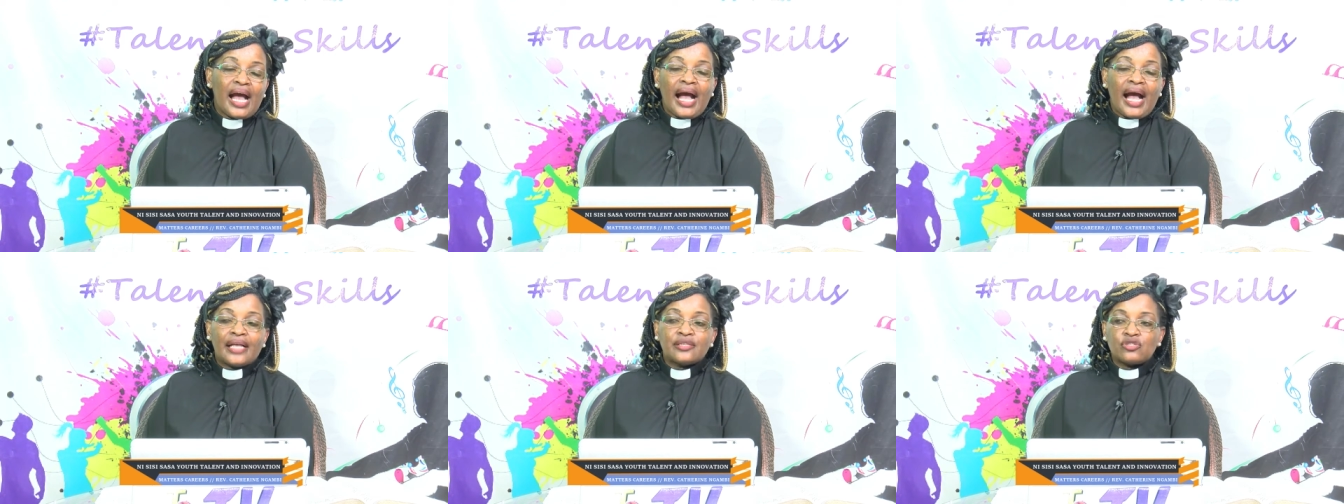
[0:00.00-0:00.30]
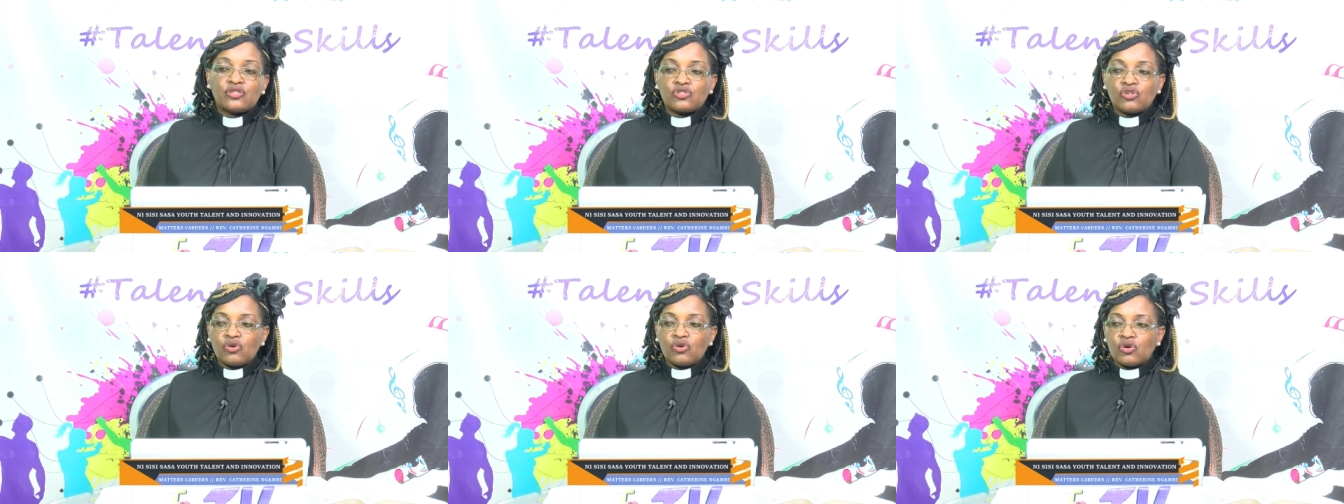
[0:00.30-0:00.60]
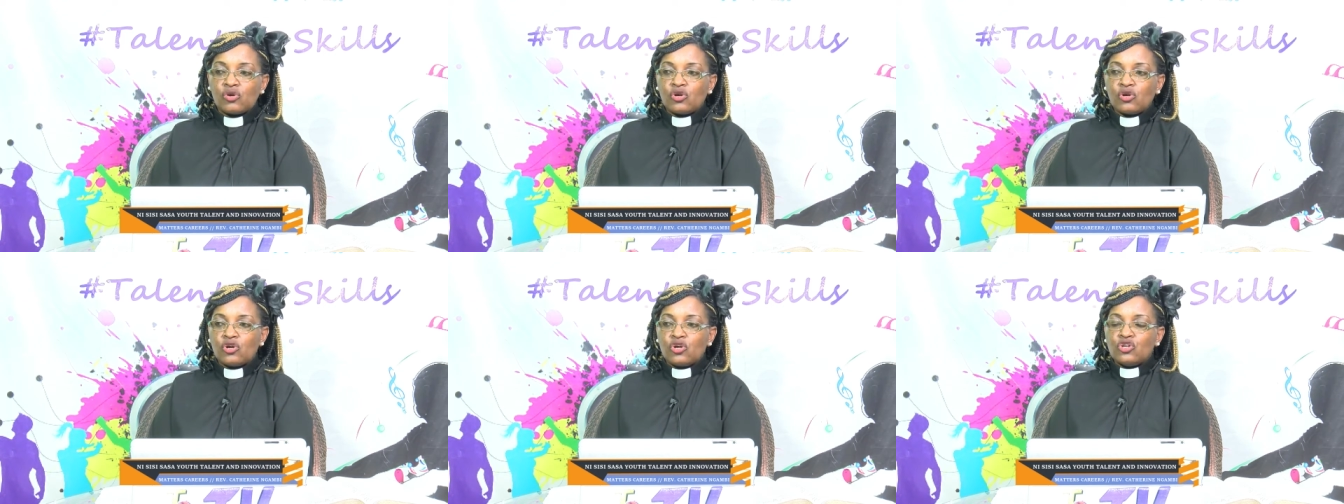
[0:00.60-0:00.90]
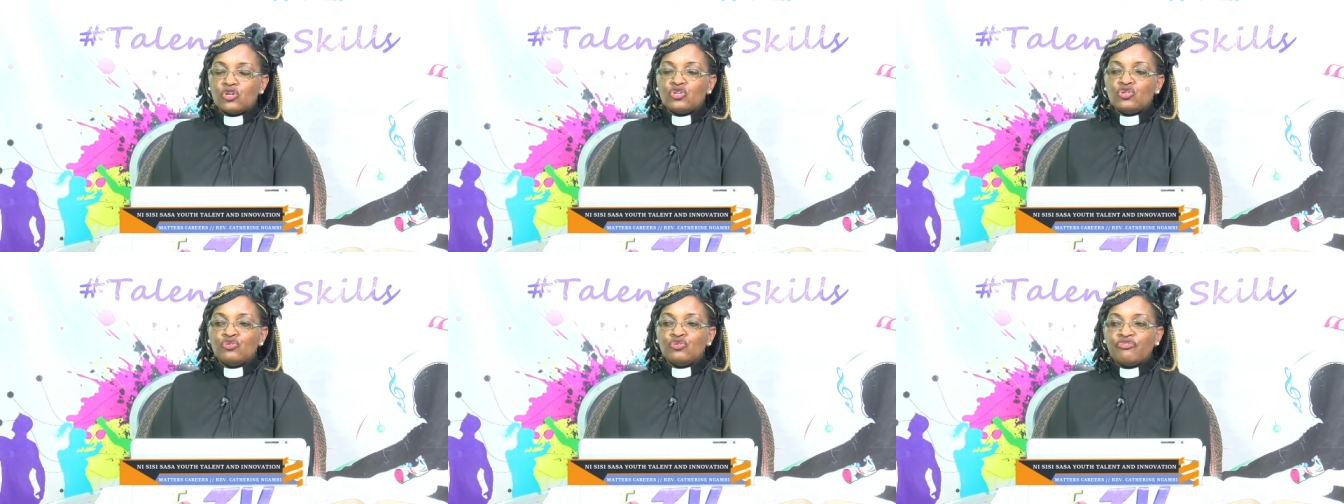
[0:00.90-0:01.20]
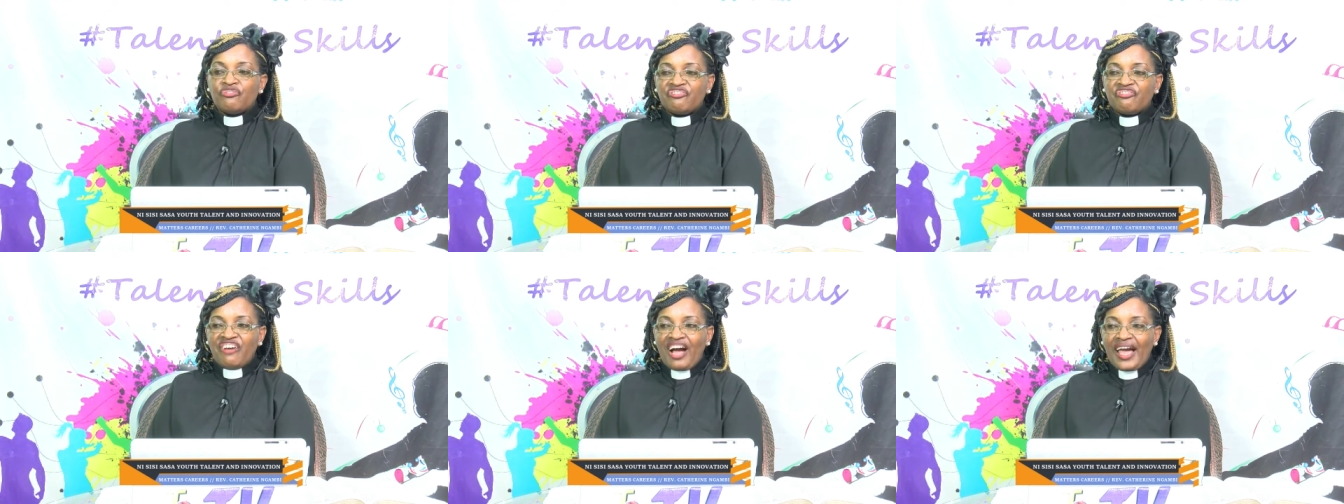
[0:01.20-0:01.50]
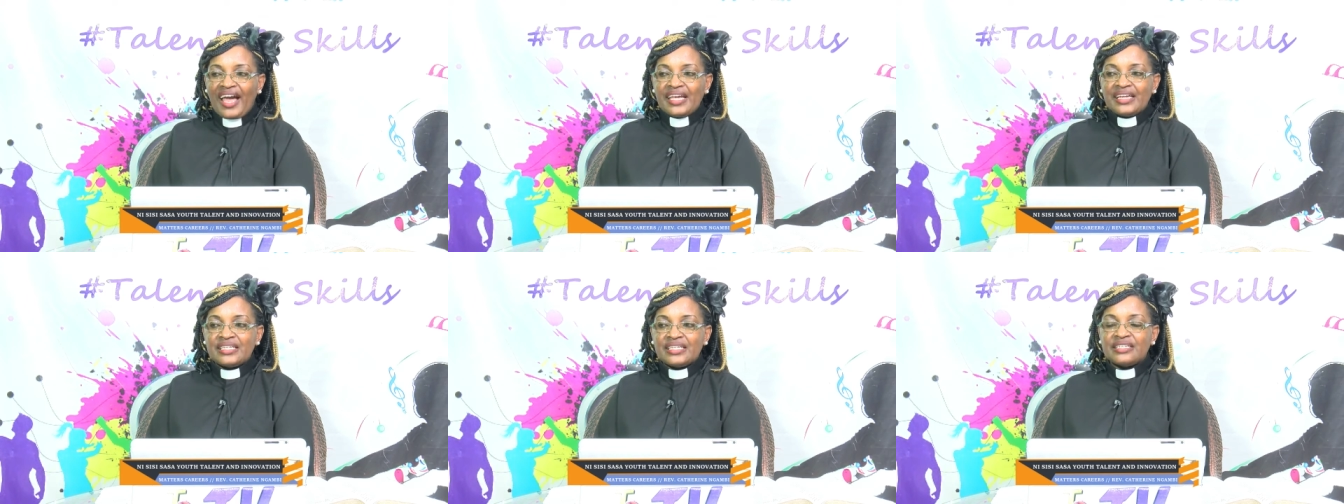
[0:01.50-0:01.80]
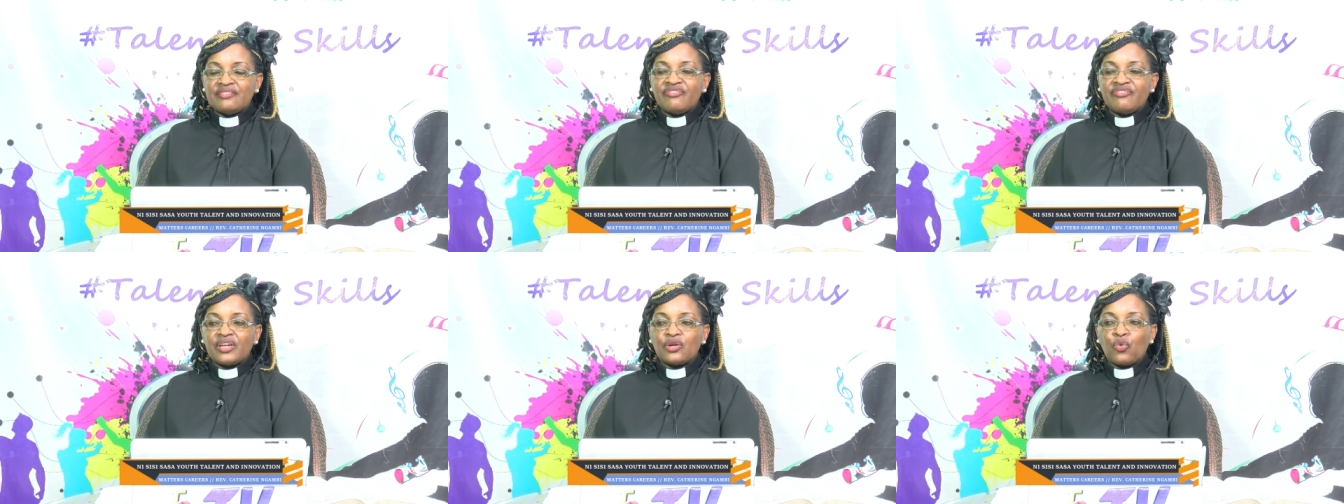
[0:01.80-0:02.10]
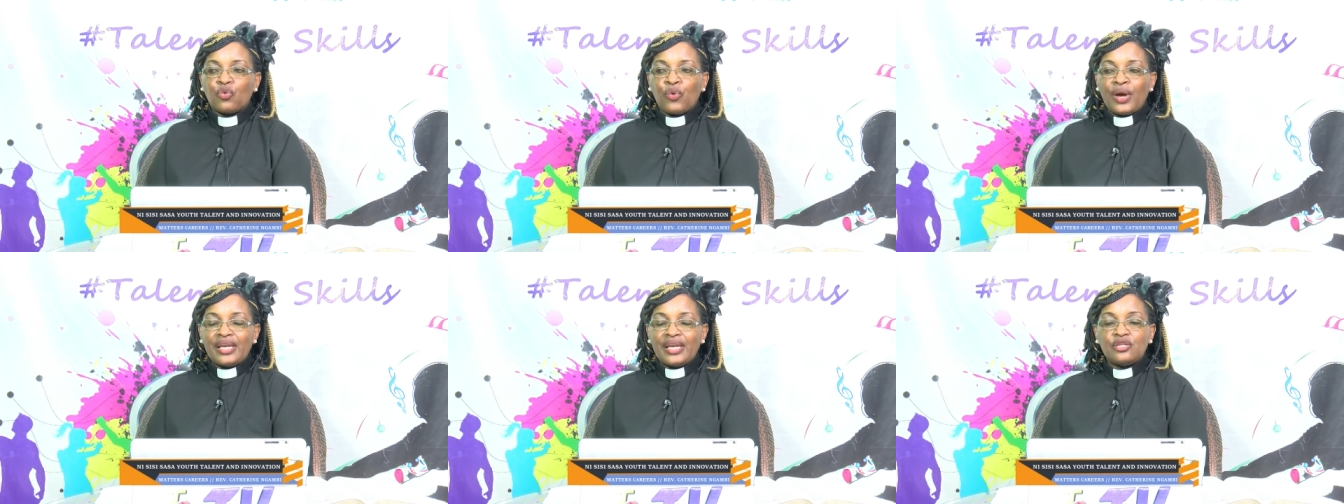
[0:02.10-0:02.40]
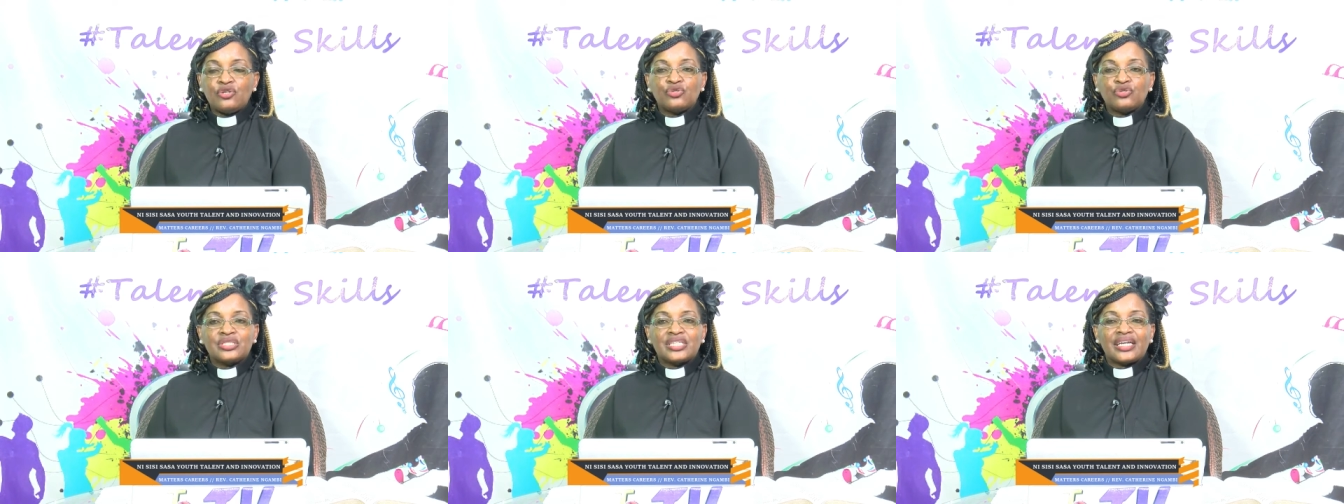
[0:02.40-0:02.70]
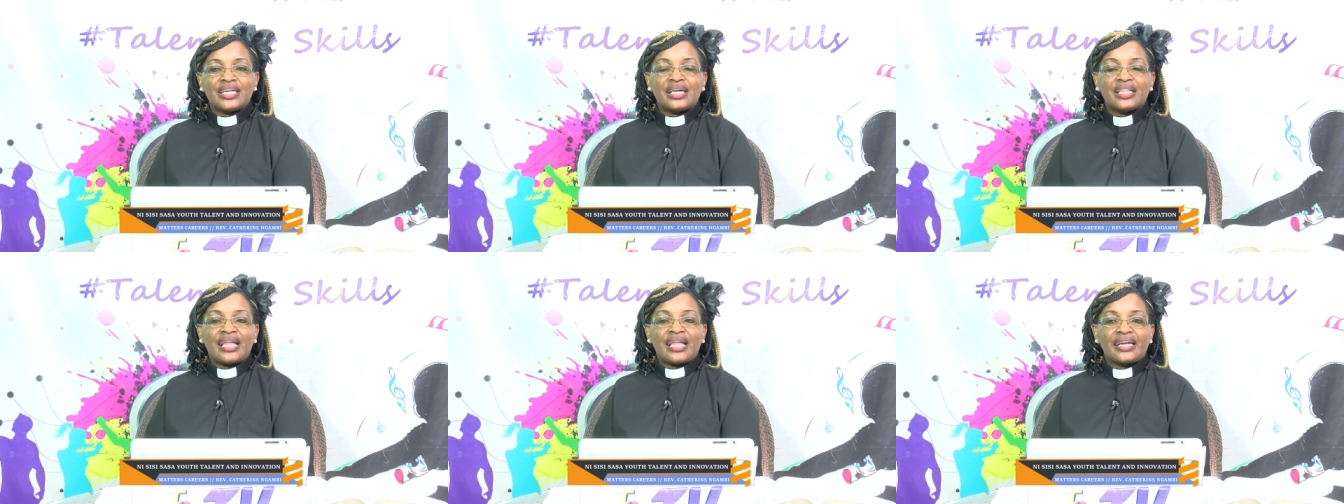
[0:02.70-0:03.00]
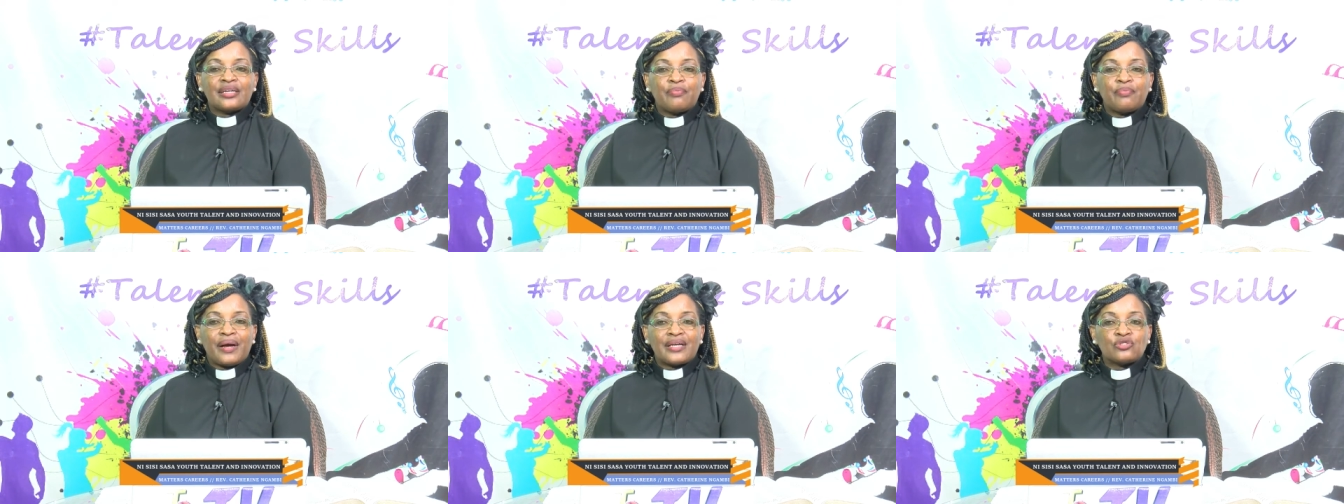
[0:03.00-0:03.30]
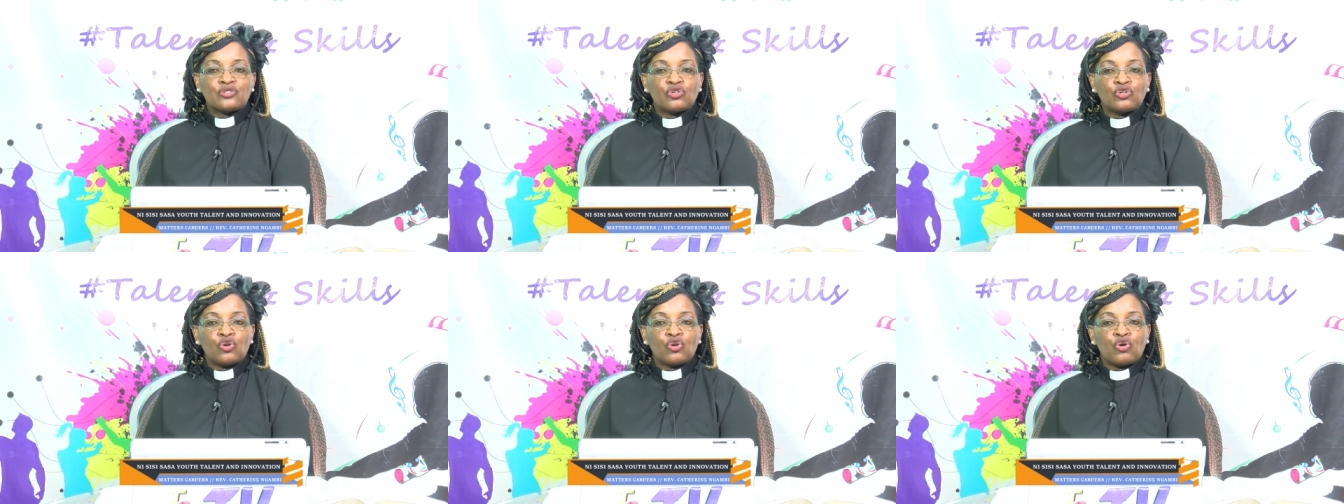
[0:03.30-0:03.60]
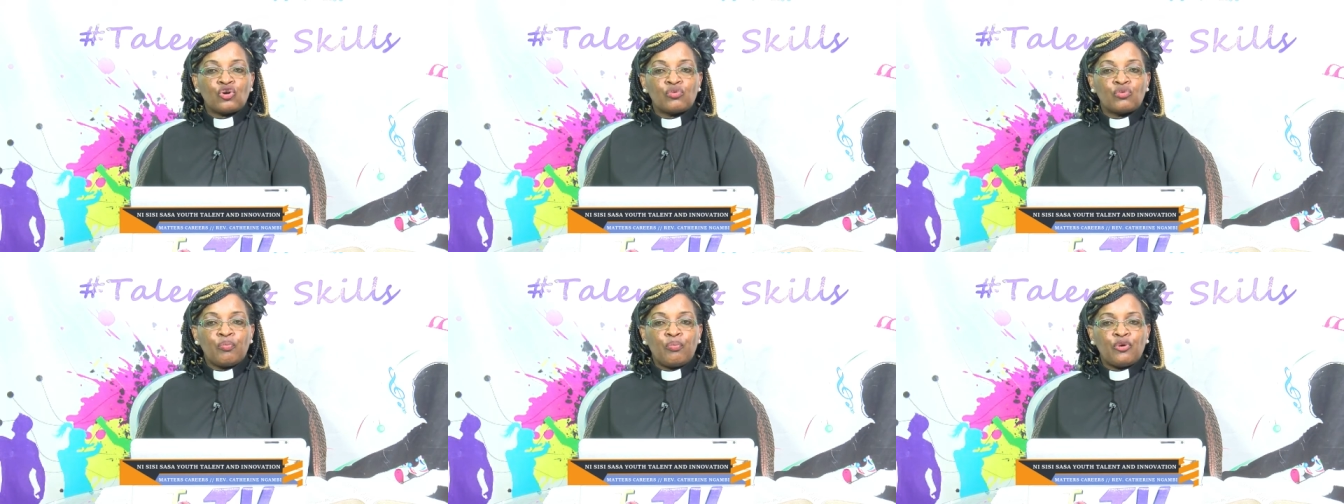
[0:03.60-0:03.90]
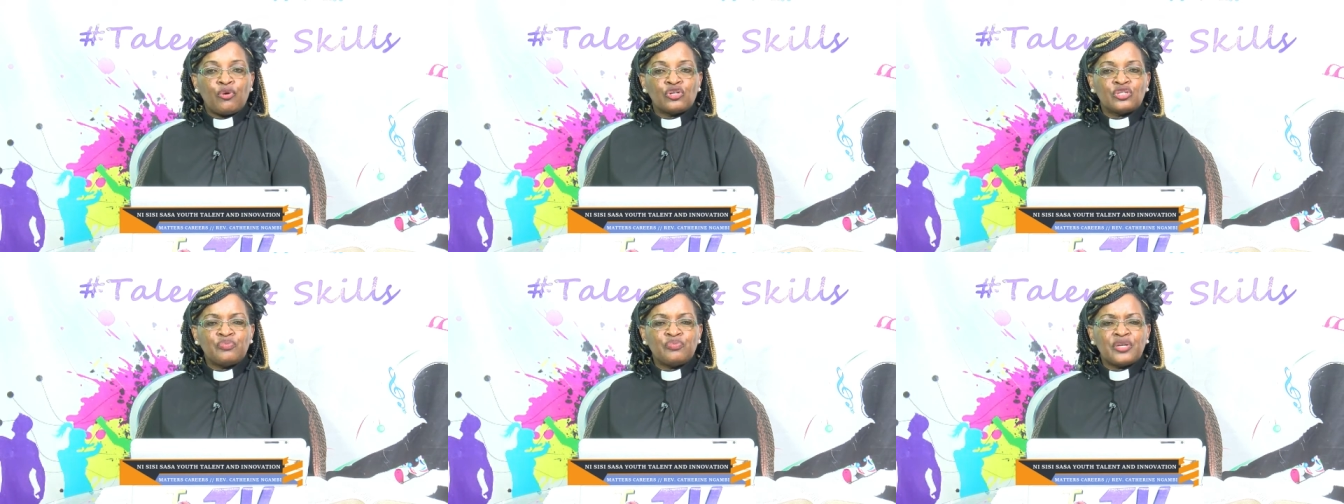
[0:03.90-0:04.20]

And so you find even when you take that person on board,